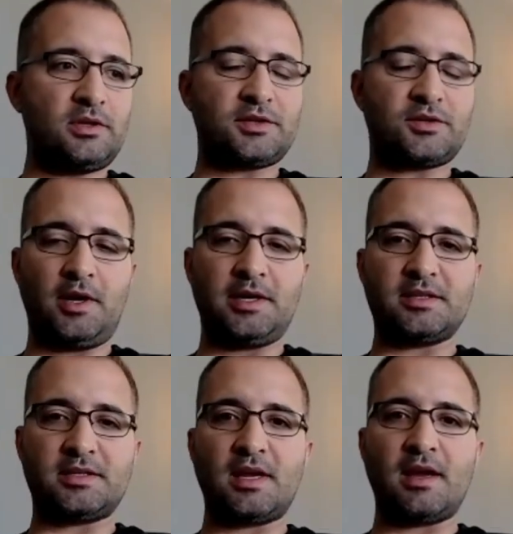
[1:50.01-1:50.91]
That's great
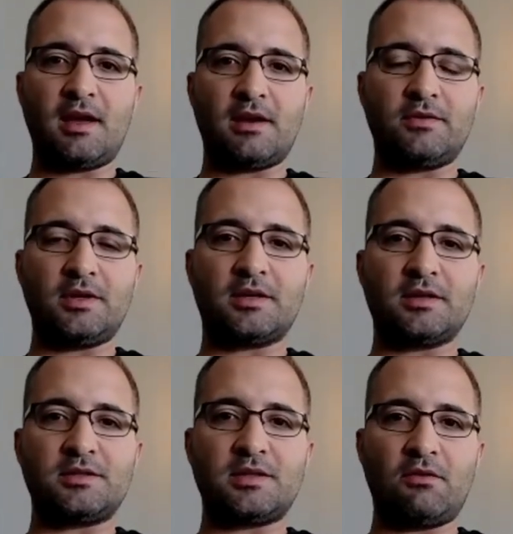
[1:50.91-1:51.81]
to stay ahead of it
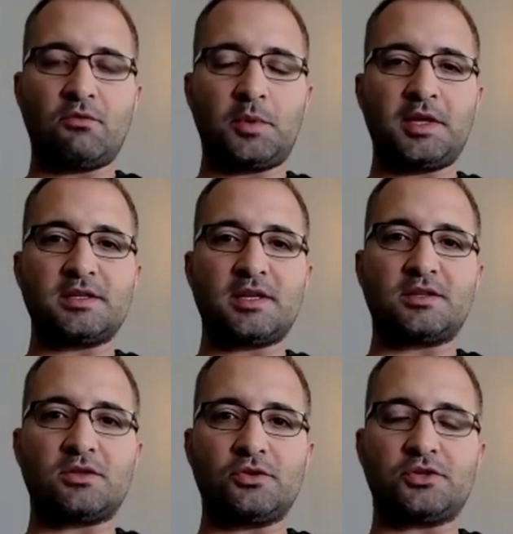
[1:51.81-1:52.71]
because everybody is
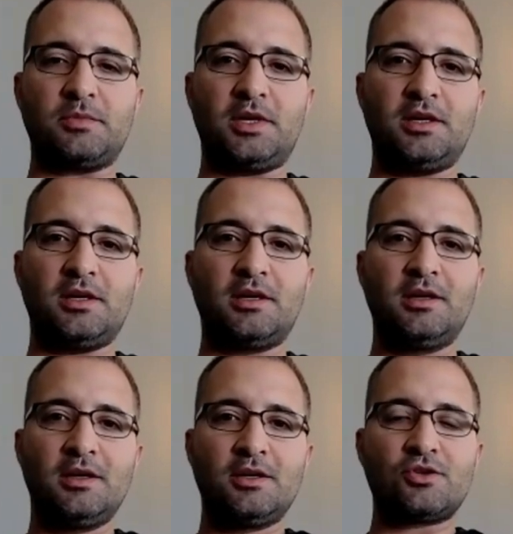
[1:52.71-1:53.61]
on social media
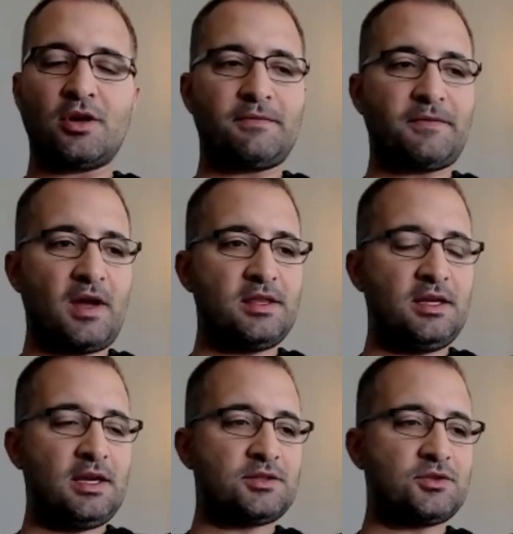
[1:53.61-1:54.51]
trying to find
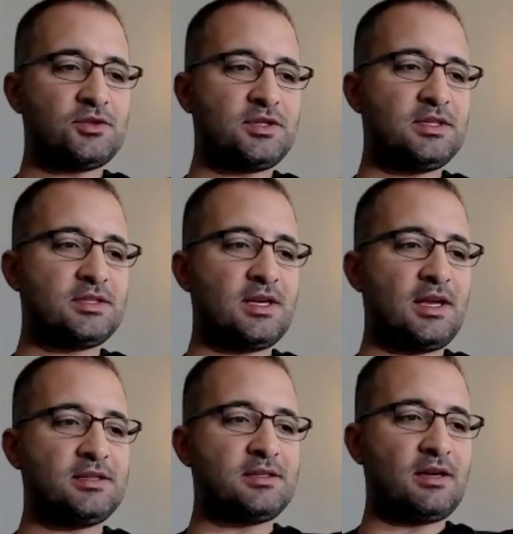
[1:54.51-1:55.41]
the answers these
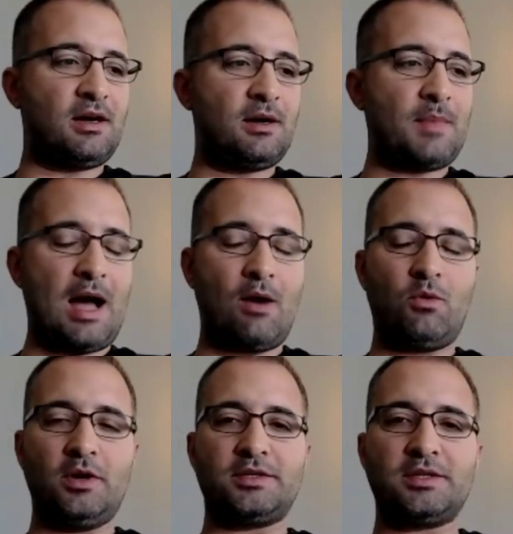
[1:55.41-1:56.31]
days. I
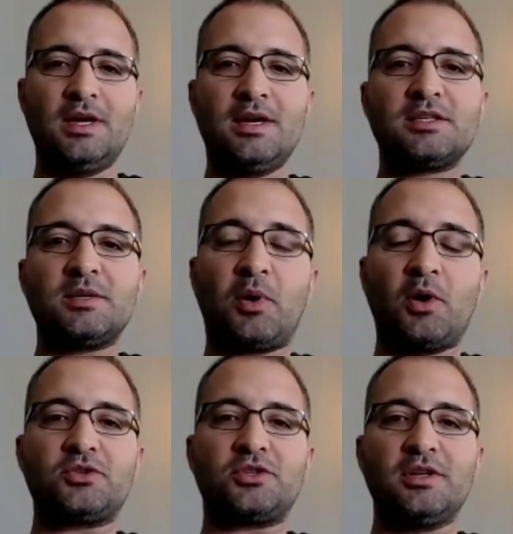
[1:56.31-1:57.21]
was
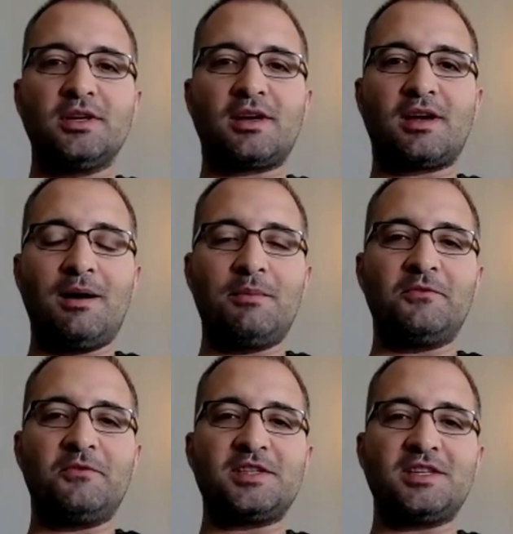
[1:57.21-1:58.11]
supposed to
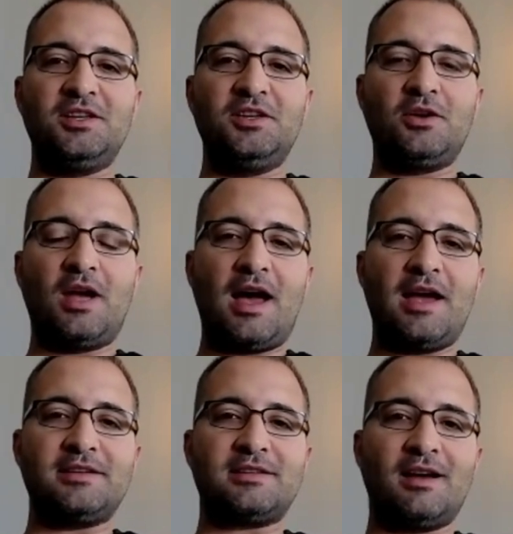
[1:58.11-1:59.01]
come visit you
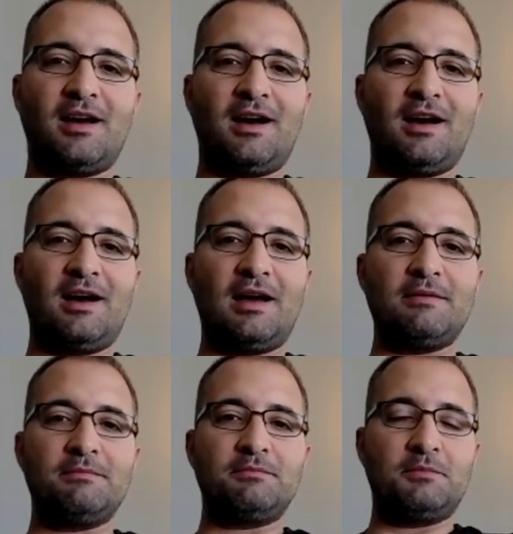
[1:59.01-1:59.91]
guys
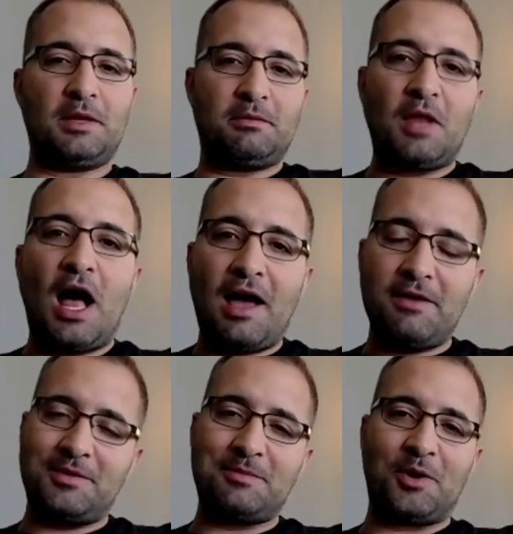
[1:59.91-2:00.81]

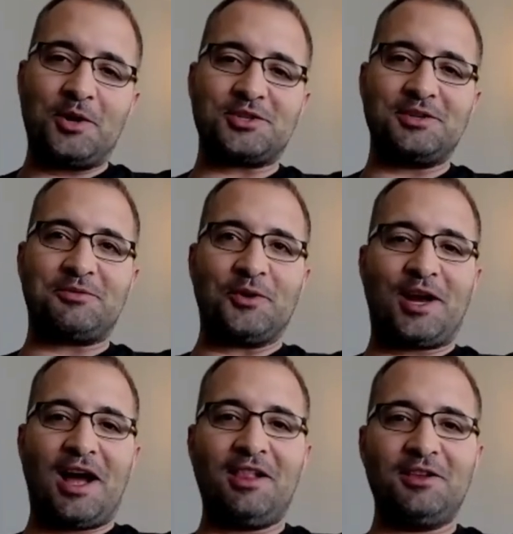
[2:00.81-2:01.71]
live in person for
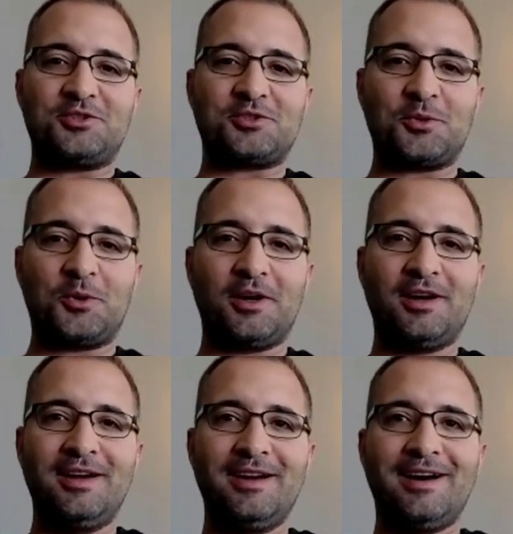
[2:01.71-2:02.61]
a college tour.